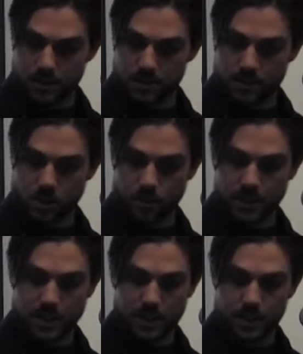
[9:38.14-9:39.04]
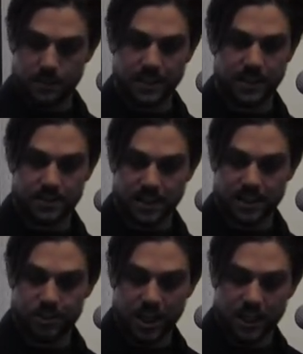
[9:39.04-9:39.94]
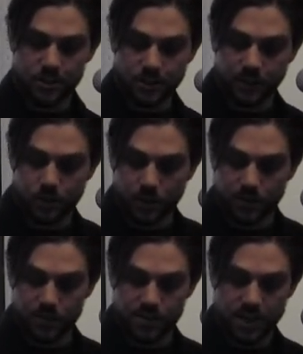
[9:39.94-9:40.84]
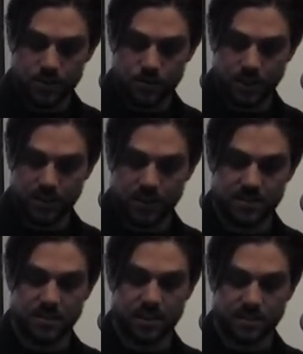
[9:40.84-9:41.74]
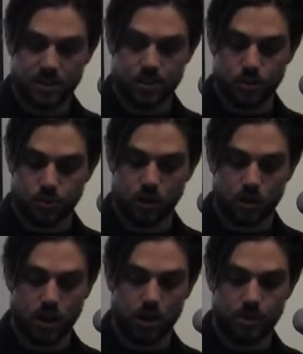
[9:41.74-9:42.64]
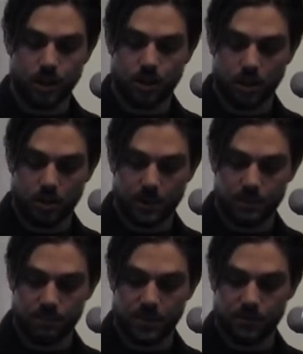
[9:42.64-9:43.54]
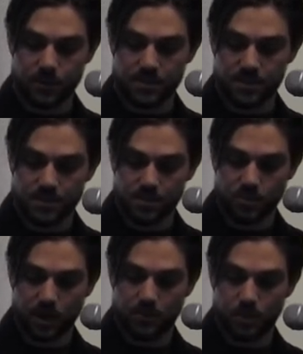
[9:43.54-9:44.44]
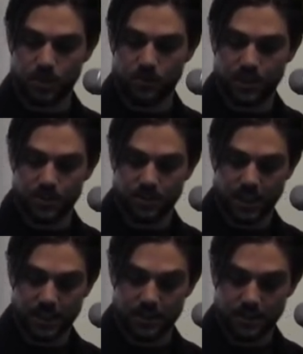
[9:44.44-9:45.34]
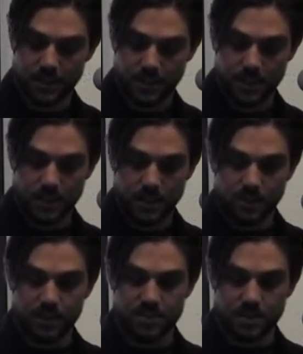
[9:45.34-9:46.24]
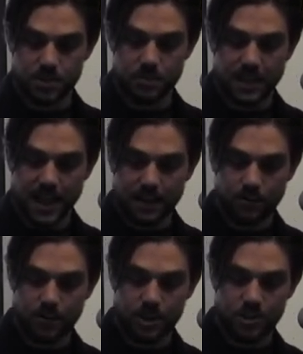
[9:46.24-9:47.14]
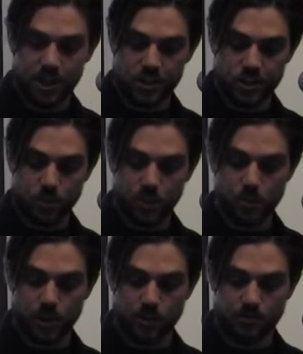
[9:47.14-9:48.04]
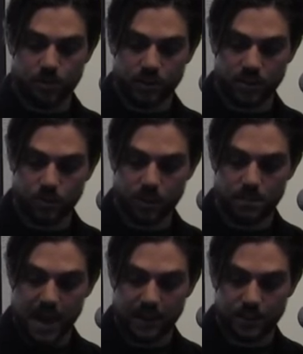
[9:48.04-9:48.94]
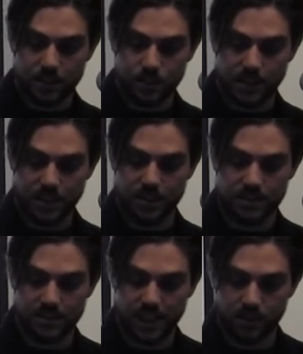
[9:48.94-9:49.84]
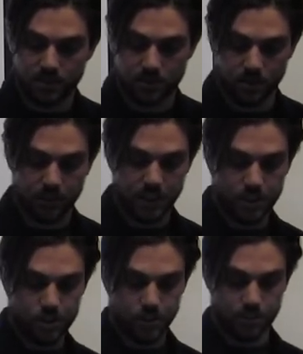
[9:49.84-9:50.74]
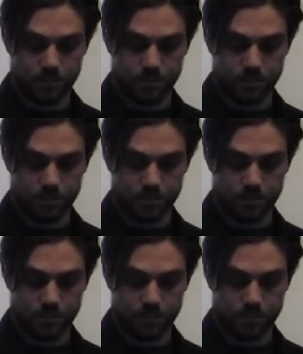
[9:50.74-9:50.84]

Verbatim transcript: so uh, in the design challenge of the 21st century, that is the transition to a low-carbon economy, different systems will have to be redesigned. There seems to be a lack of imagination when we're confronted with the magnitude and the scales of the issue.